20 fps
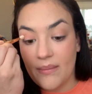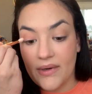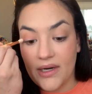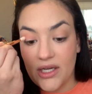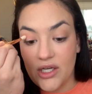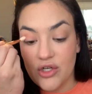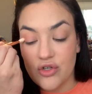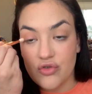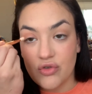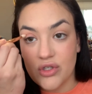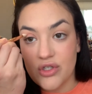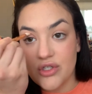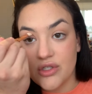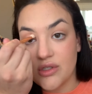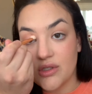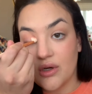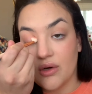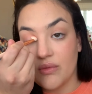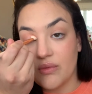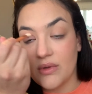and I usually
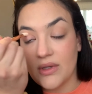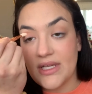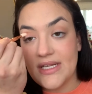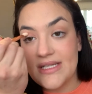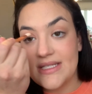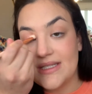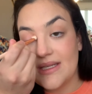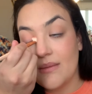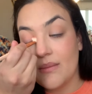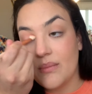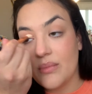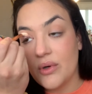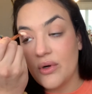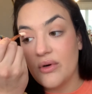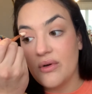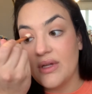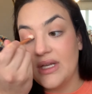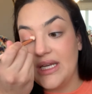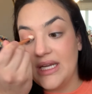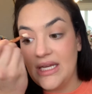just go really
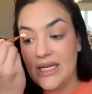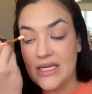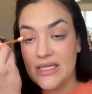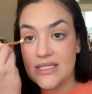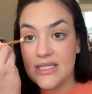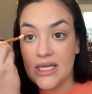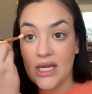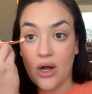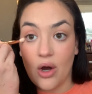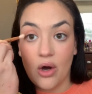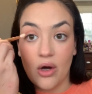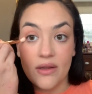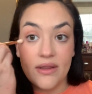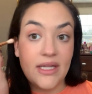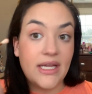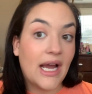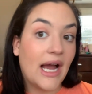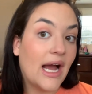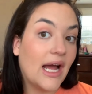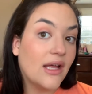simple and easy on
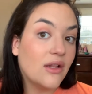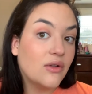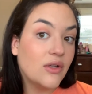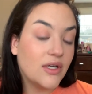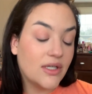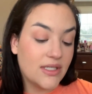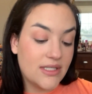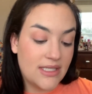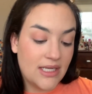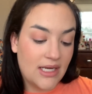the eye looks,